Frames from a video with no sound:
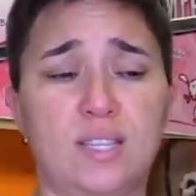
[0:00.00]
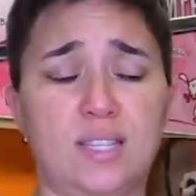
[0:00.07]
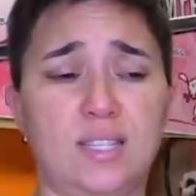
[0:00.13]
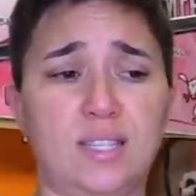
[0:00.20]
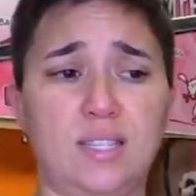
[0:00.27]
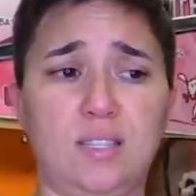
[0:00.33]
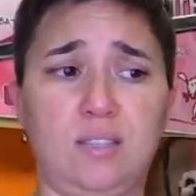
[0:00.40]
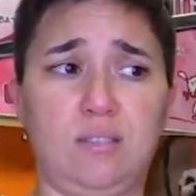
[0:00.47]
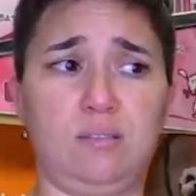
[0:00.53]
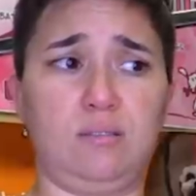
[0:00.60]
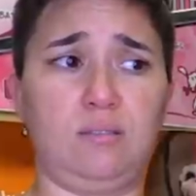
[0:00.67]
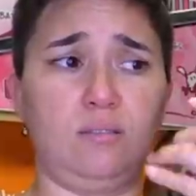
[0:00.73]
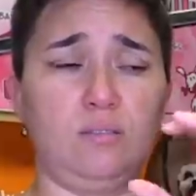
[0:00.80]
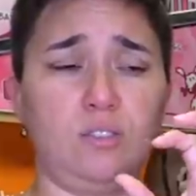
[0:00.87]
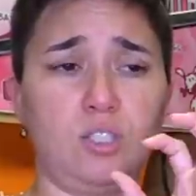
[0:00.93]
this
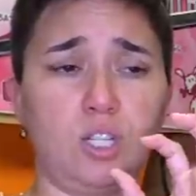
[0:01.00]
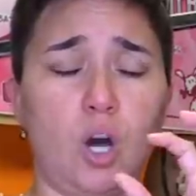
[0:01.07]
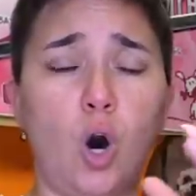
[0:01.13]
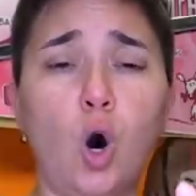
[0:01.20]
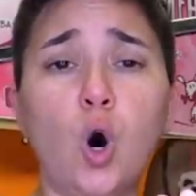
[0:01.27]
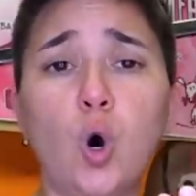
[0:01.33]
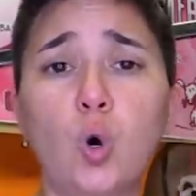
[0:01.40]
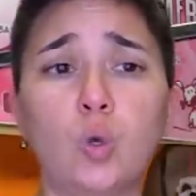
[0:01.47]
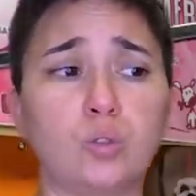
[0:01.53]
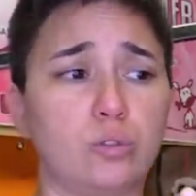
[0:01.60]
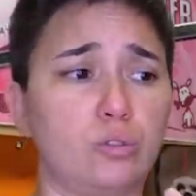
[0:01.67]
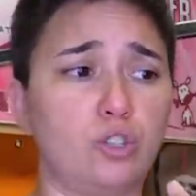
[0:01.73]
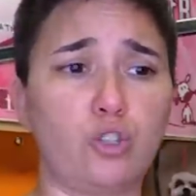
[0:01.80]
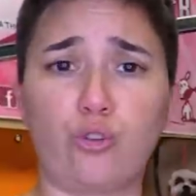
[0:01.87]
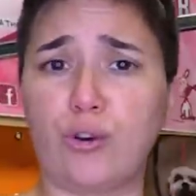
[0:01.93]

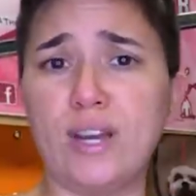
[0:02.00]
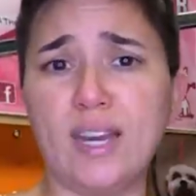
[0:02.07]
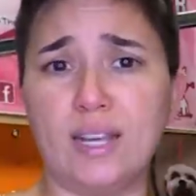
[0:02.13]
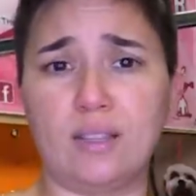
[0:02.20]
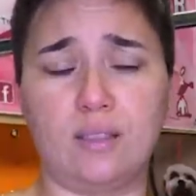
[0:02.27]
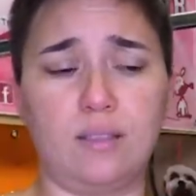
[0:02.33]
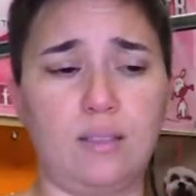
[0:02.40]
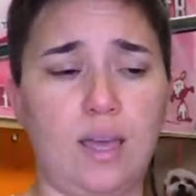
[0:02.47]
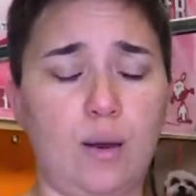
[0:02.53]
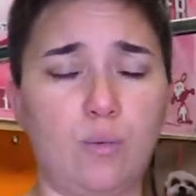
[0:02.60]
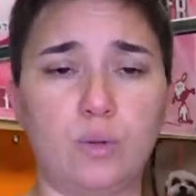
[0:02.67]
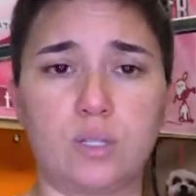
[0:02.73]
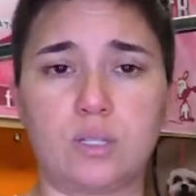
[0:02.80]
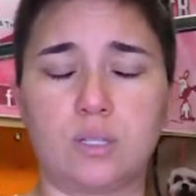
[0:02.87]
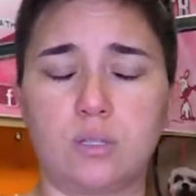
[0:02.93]
whole treat that
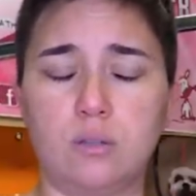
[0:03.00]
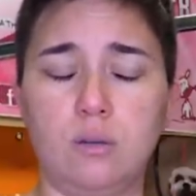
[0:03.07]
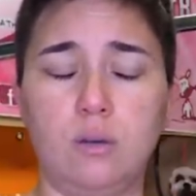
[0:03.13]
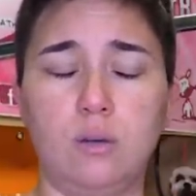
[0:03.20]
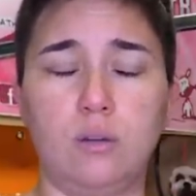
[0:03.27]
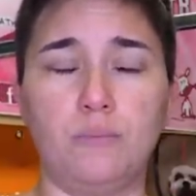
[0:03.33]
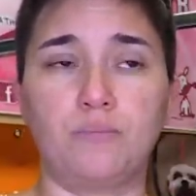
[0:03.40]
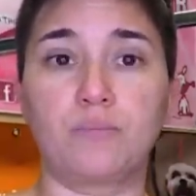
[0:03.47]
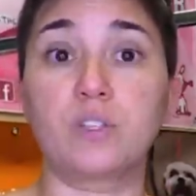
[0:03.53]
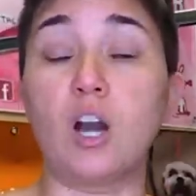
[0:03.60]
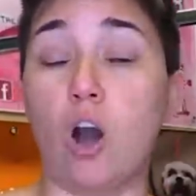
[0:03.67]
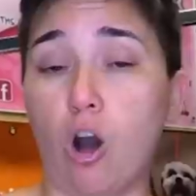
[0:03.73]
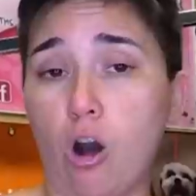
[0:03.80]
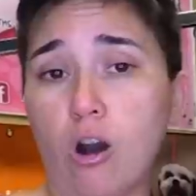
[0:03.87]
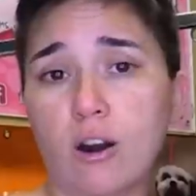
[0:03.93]
was
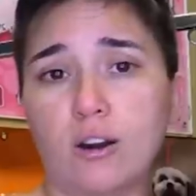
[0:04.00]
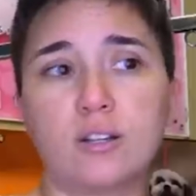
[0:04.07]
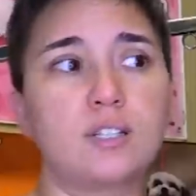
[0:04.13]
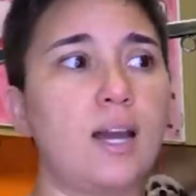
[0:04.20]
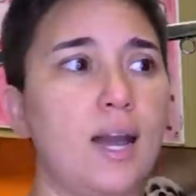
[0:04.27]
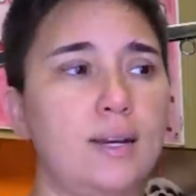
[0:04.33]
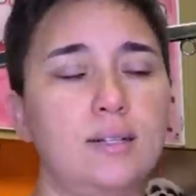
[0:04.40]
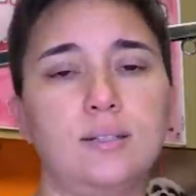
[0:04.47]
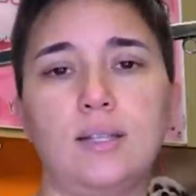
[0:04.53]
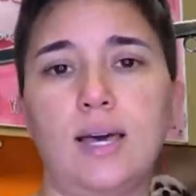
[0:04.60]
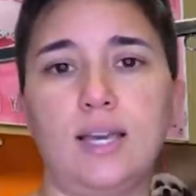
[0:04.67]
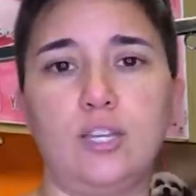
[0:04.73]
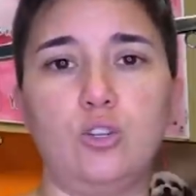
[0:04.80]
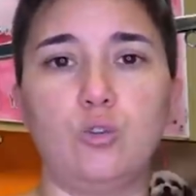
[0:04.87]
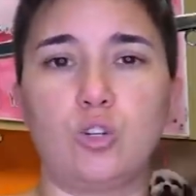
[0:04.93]
hard, kind of
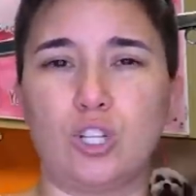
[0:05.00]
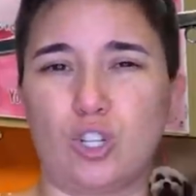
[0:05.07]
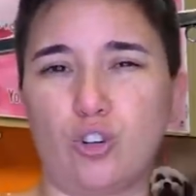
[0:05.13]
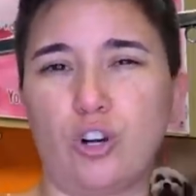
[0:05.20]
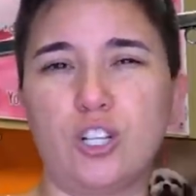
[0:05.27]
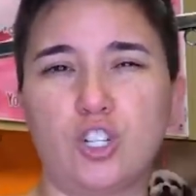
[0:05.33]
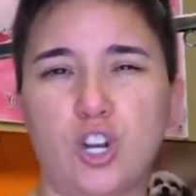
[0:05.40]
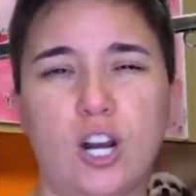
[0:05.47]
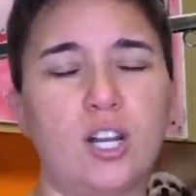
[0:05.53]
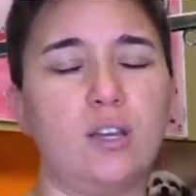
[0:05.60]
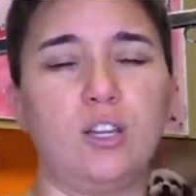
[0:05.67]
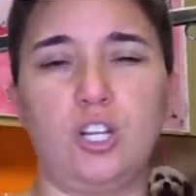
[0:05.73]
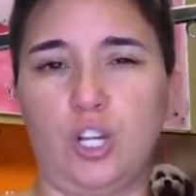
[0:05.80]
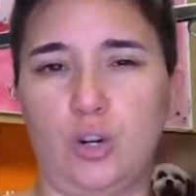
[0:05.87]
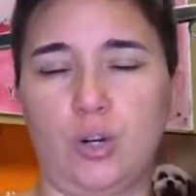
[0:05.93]
like you could crunch on
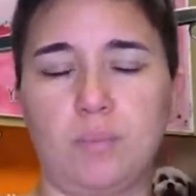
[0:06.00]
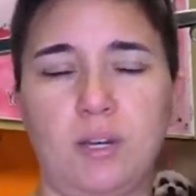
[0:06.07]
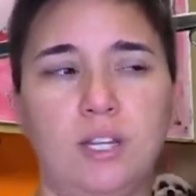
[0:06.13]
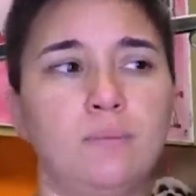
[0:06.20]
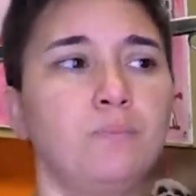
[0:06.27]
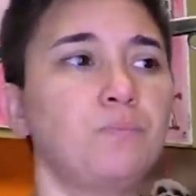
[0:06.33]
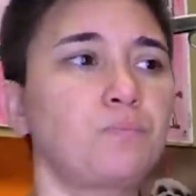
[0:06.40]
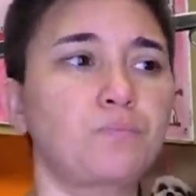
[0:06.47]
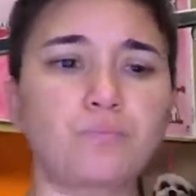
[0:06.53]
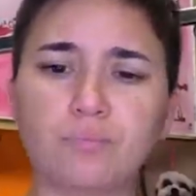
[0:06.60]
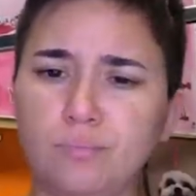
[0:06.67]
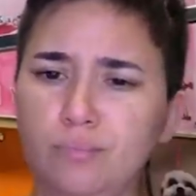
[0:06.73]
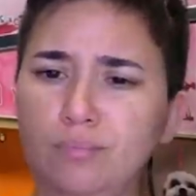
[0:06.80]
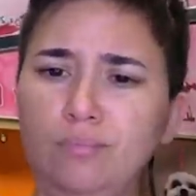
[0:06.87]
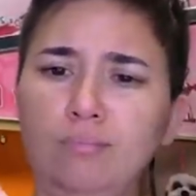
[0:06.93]
it, you know what I mean?
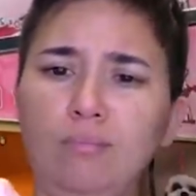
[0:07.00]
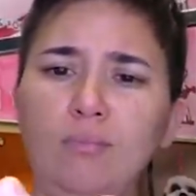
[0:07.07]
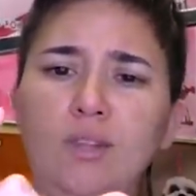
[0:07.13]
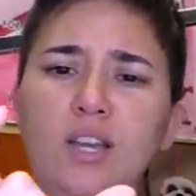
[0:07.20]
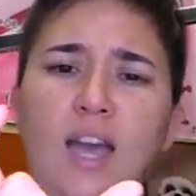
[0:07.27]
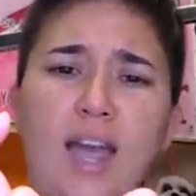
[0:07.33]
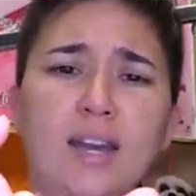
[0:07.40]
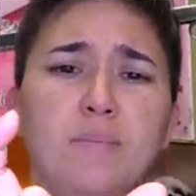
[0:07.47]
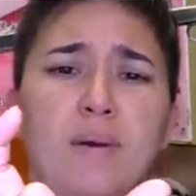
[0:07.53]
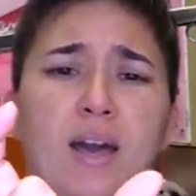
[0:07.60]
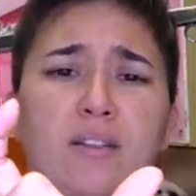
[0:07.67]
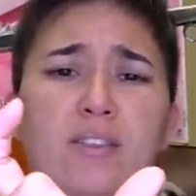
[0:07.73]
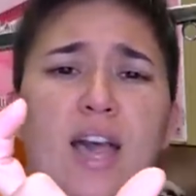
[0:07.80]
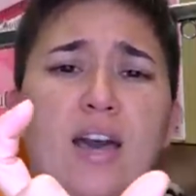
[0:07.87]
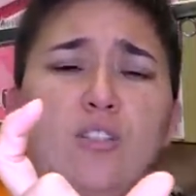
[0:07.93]
Kind of
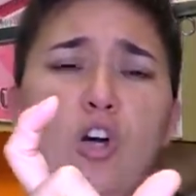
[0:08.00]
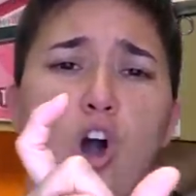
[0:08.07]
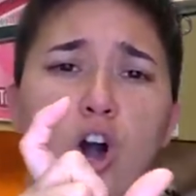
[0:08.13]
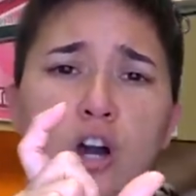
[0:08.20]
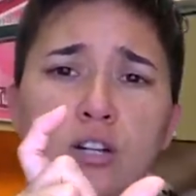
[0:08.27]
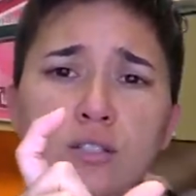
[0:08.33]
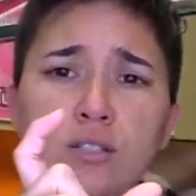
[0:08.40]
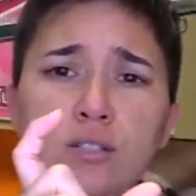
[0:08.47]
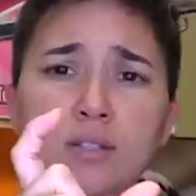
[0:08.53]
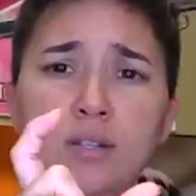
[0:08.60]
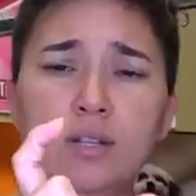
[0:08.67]
about that long.